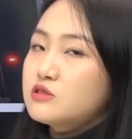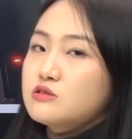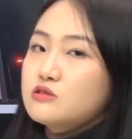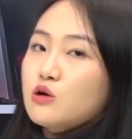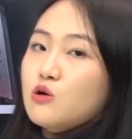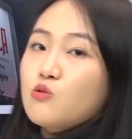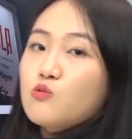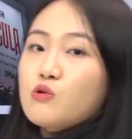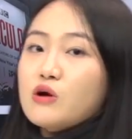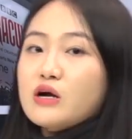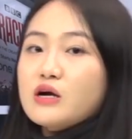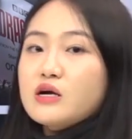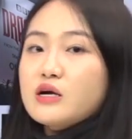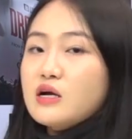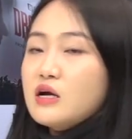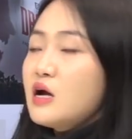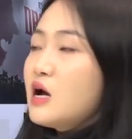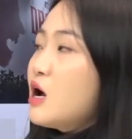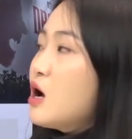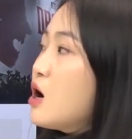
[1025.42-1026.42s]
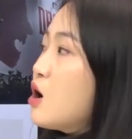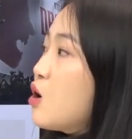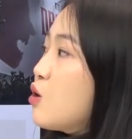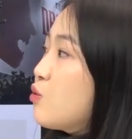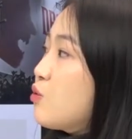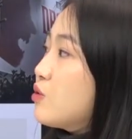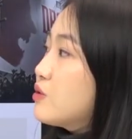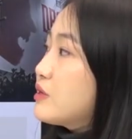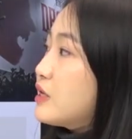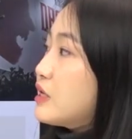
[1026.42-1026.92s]
So where
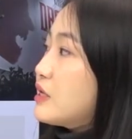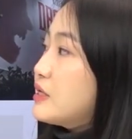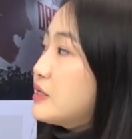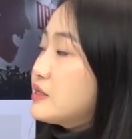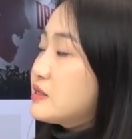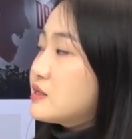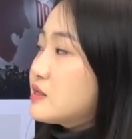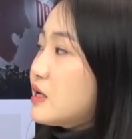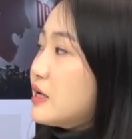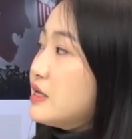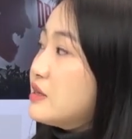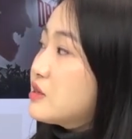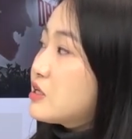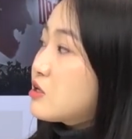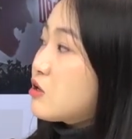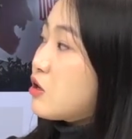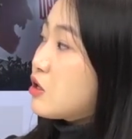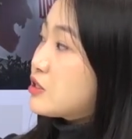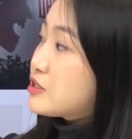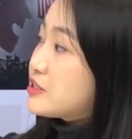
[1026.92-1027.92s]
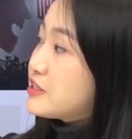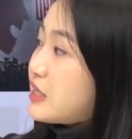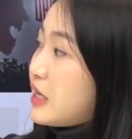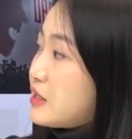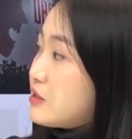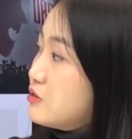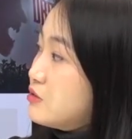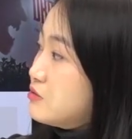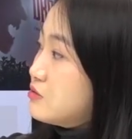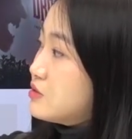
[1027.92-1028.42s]
there is light, there are
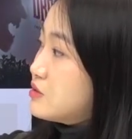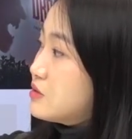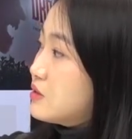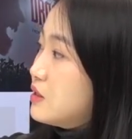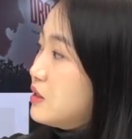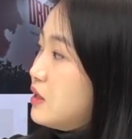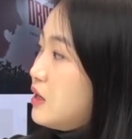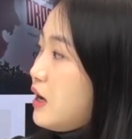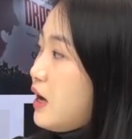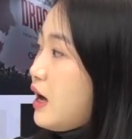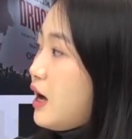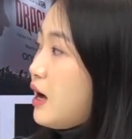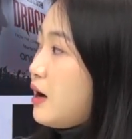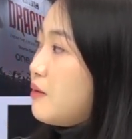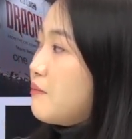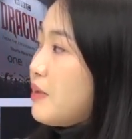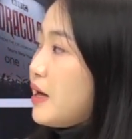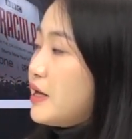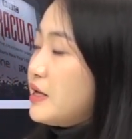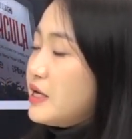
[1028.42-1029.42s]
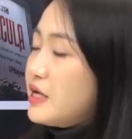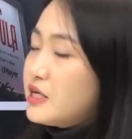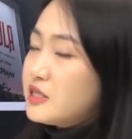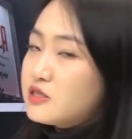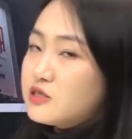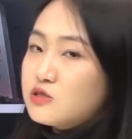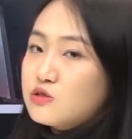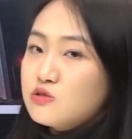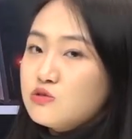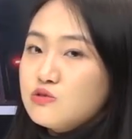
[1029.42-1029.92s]
shadows. And
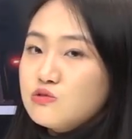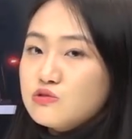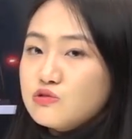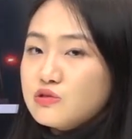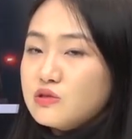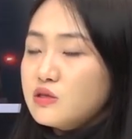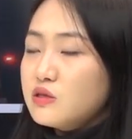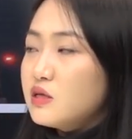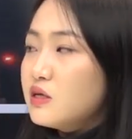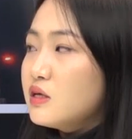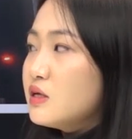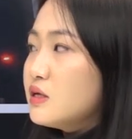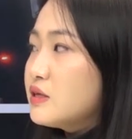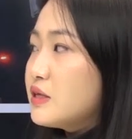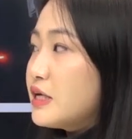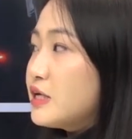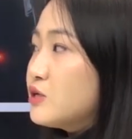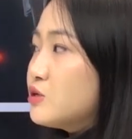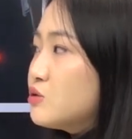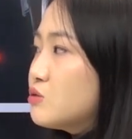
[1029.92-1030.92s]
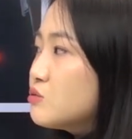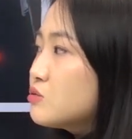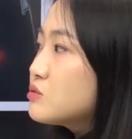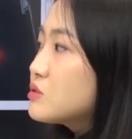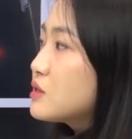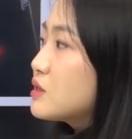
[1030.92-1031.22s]
it's usually, they use